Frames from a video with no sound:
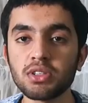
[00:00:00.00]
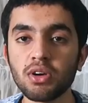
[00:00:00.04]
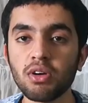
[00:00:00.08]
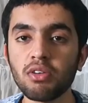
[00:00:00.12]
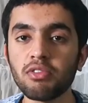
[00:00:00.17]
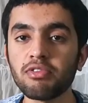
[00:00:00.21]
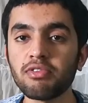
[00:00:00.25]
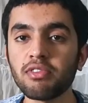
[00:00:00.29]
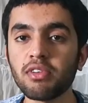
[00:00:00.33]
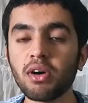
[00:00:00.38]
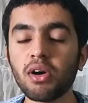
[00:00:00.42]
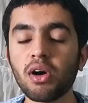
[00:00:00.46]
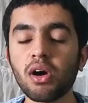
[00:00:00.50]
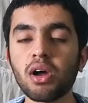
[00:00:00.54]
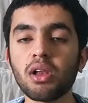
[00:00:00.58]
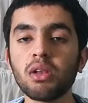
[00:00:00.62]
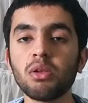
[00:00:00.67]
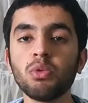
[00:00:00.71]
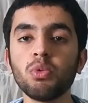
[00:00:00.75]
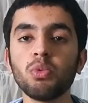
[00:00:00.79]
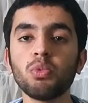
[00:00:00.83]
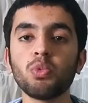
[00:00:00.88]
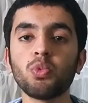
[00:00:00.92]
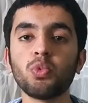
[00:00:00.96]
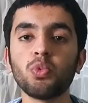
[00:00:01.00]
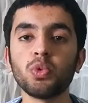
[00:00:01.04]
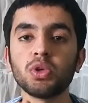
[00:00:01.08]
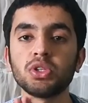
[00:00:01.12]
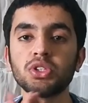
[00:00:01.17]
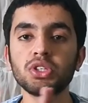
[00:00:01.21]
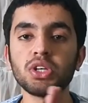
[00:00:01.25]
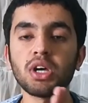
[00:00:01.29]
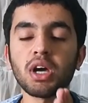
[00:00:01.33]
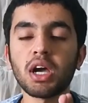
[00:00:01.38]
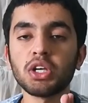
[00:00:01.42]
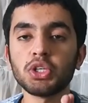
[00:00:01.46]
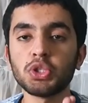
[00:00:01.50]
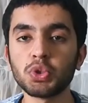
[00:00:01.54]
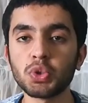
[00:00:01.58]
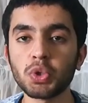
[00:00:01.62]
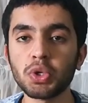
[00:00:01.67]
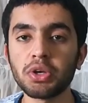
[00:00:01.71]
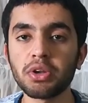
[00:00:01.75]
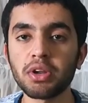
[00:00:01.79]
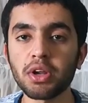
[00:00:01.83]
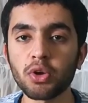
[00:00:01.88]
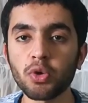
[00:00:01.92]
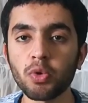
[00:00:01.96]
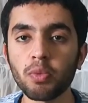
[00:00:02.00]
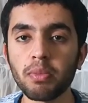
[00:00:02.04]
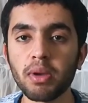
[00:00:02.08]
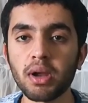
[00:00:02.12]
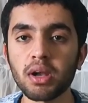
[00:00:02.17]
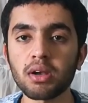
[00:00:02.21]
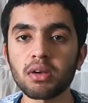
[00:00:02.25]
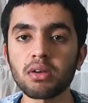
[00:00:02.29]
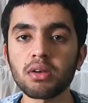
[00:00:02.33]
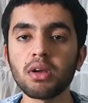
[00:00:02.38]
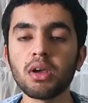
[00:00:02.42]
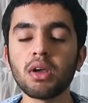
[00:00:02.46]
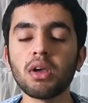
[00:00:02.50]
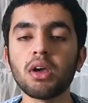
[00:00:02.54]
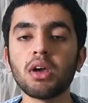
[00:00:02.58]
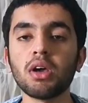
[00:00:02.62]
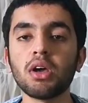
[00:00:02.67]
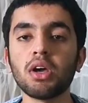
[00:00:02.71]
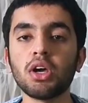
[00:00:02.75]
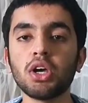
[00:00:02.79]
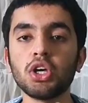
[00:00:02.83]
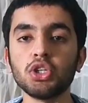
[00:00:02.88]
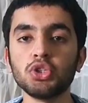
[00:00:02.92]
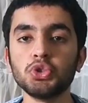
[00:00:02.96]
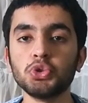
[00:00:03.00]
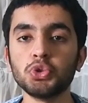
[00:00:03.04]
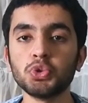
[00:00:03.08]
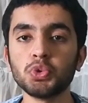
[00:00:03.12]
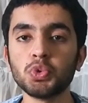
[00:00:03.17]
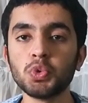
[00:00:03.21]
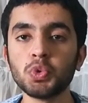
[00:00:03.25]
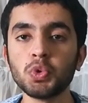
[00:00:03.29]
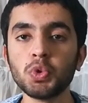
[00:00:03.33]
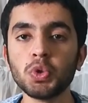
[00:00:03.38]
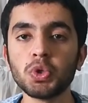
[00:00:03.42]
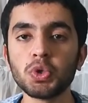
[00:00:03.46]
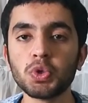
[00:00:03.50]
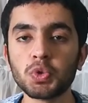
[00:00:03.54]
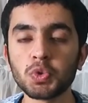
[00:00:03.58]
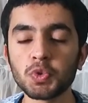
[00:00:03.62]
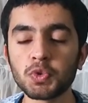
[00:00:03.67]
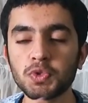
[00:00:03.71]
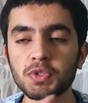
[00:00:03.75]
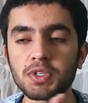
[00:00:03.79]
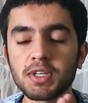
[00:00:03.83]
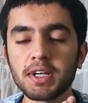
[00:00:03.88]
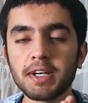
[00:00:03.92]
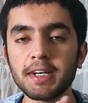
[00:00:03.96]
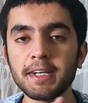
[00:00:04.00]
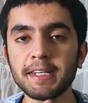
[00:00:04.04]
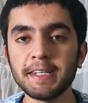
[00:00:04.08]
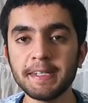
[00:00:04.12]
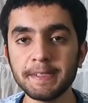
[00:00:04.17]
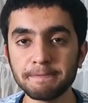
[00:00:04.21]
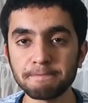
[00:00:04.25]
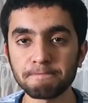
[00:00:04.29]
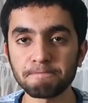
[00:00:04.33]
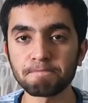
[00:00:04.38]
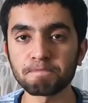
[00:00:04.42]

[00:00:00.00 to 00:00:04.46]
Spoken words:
of all which I should recommend you to study